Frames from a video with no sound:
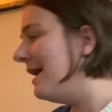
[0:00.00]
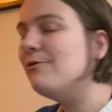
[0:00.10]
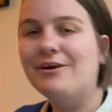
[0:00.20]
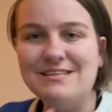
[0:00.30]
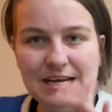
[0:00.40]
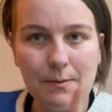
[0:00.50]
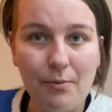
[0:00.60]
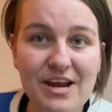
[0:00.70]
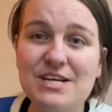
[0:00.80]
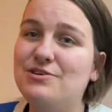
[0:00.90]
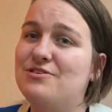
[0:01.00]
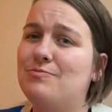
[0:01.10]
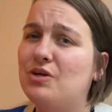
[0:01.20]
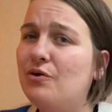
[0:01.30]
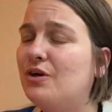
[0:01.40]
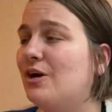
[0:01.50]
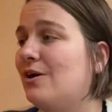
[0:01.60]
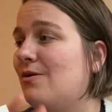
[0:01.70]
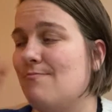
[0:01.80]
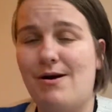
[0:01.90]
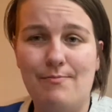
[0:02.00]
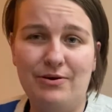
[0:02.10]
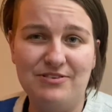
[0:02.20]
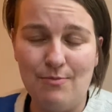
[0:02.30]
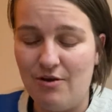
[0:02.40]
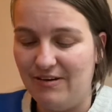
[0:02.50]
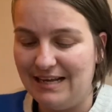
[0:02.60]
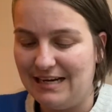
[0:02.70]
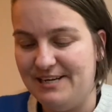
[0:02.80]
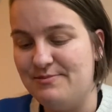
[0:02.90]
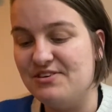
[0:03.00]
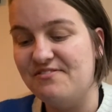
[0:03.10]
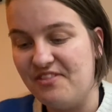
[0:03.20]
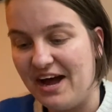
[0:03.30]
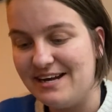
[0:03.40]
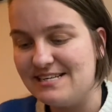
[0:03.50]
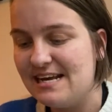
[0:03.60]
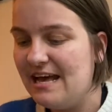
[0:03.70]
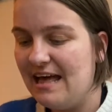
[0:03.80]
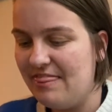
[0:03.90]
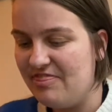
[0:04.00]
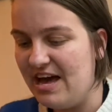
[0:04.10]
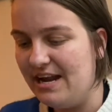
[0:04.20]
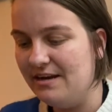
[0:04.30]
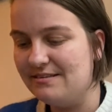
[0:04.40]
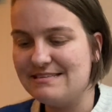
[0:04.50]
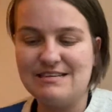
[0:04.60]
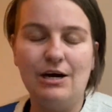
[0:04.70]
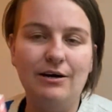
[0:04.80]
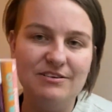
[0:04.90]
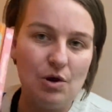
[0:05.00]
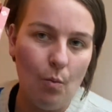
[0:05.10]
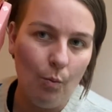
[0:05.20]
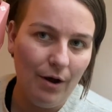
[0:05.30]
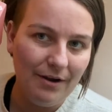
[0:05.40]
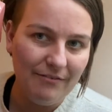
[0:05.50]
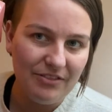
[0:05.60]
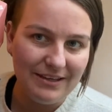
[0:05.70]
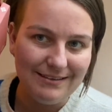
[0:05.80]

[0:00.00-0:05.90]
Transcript: going to take a break, do some yoga, might put some overlay clips of that, and then start one of these